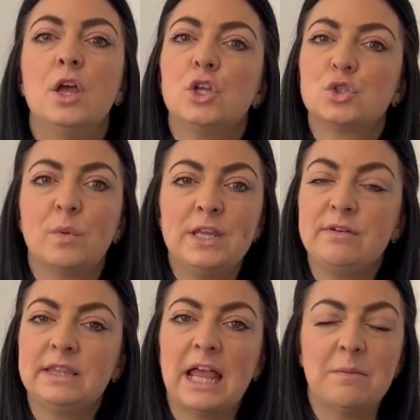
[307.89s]
So when you're
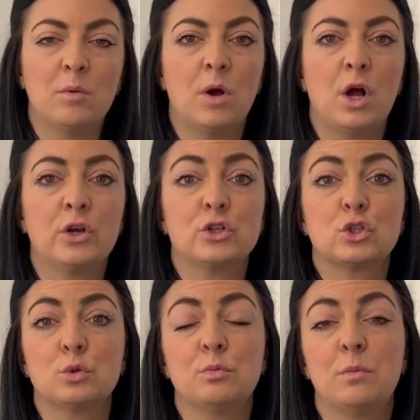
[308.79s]
in labour ward,
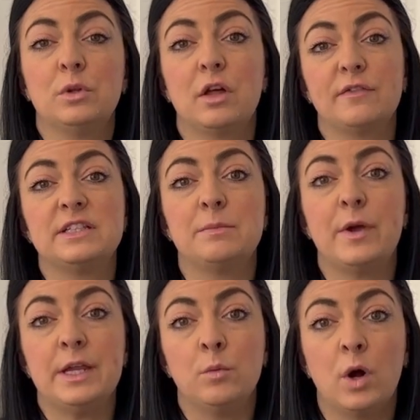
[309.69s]
someone will offer to
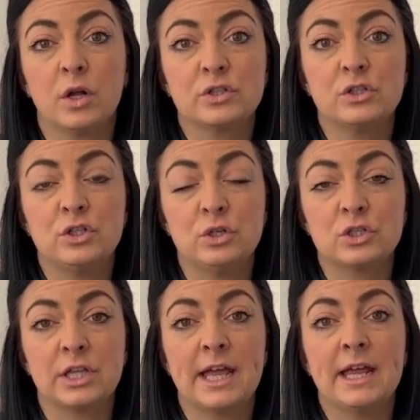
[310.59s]
break your waters
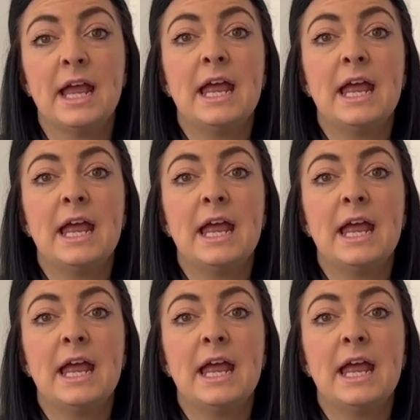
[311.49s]
usually.